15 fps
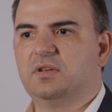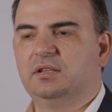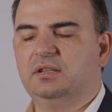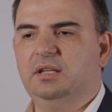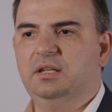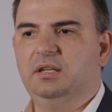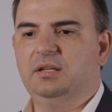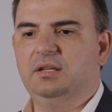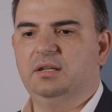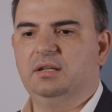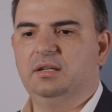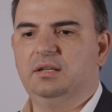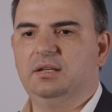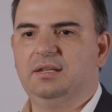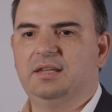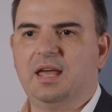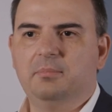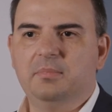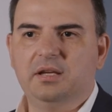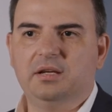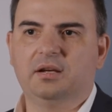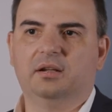that
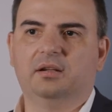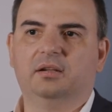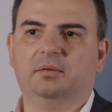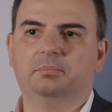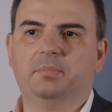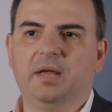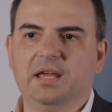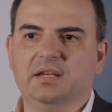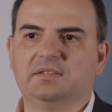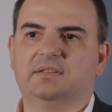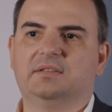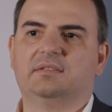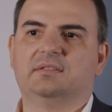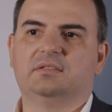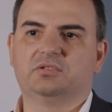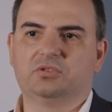chemical based